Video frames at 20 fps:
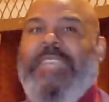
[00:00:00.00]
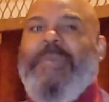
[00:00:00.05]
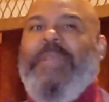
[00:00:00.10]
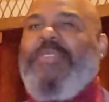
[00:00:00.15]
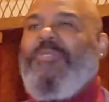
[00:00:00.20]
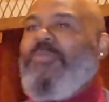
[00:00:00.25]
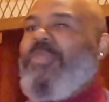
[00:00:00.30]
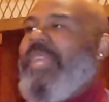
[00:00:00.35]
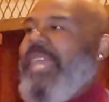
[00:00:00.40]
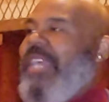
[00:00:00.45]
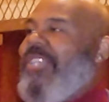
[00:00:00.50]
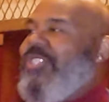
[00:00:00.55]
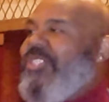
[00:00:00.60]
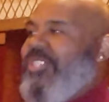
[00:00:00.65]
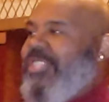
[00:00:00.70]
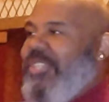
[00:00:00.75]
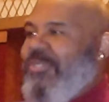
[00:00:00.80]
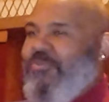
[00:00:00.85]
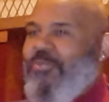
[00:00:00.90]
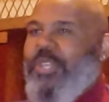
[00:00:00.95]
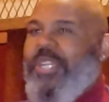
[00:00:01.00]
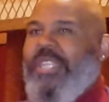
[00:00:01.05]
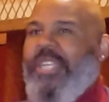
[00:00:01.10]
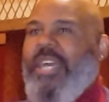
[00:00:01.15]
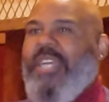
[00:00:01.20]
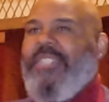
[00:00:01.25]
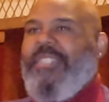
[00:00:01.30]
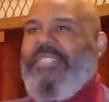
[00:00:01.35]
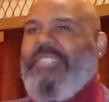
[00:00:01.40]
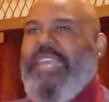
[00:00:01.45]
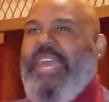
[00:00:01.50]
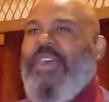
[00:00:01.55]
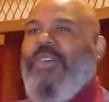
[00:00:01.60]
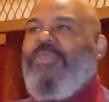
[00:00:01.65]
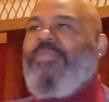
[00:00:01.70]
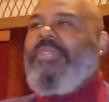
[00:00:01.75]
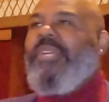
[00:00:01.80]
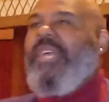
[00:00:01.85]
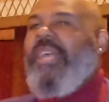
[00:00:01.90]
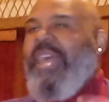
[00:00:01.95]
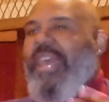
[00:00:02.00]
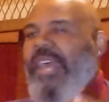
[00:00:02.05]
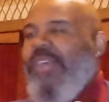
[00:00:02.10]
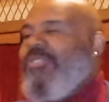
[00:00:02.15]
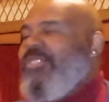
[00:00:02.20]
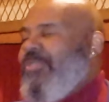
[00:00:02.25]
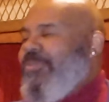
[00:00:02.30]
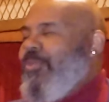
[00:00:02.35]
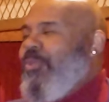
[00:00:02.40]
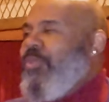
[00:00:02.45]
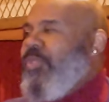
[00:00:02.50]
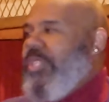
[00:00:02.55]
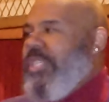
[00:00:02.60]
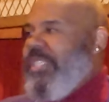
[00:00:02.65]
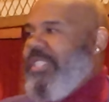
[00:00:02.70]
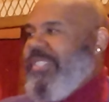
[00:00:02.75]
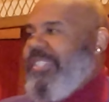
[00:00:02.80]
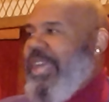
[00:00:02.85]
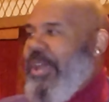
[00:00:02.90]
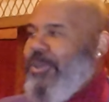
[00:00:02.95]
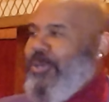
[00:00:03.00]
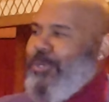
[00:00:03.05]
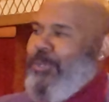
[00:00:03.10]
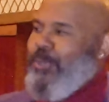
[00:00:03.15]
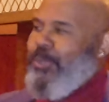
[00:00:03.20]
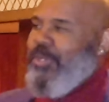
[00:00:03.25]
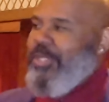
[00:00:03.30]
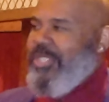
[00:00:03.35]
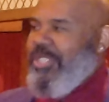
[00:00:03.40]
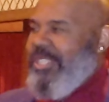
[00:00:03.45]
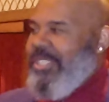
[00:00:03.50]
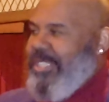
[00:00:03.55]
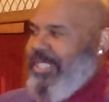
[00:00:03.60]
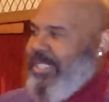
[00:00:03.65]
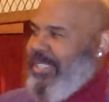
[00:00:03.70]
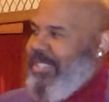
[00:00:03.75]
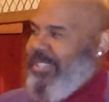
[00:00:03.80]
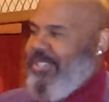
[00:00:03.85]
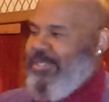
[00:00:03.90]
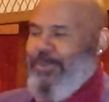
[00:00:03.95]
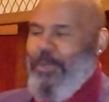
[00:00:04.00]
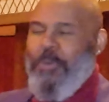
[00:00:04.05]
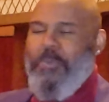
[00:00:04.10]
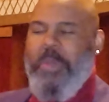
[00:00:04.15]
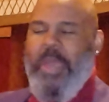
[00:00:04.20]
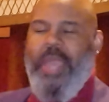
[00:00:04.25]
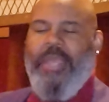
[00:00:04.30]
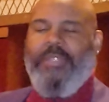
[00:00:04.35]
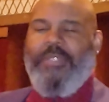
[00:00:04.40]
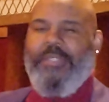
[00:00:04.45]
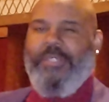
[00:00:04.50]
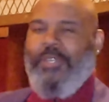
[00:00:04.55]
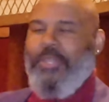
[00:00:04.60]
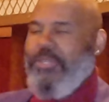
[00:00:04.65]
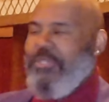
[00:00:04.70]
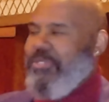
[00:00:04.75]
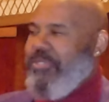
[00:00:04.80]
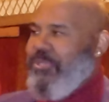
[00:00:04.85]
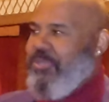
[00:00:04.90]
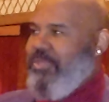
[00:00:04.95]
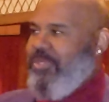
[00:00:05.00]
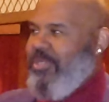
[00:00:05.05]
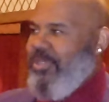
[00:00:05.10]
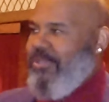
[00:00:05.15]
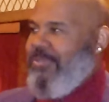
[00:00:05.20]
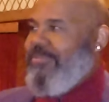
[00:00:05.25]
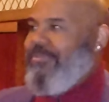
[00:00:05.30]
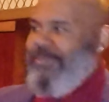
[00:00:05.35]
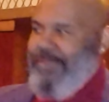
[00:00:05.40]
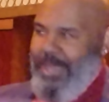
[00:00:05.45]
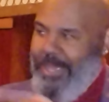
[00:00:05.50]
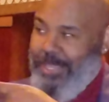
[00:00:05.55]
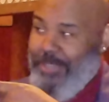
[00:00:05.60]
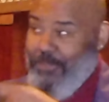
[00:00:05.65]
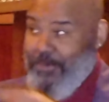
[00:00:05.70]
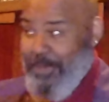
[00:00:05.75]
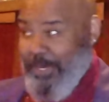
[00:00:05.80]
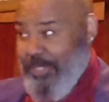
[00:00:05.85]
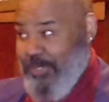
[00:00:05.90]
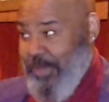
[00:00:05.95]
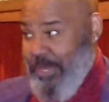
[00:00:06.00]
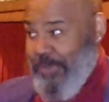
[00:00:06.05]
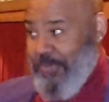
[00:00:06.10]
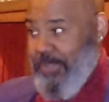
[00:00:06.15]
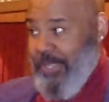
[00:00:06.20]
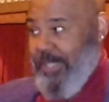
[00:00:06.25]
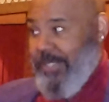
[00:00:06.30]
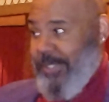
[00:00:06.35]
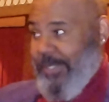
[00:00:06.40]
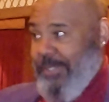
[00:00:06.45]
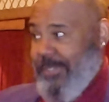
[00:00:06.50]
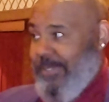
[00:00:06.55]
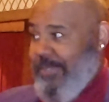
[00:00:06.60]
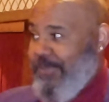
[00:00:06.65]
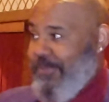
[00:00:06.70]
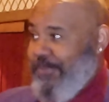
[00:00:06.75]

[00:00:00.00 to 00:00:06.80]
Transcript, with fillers: anybody who catches it realizes how how smooth it is and how cool that she did this throwback to the cartoon. So Thank I give you, you much credit for that. Thank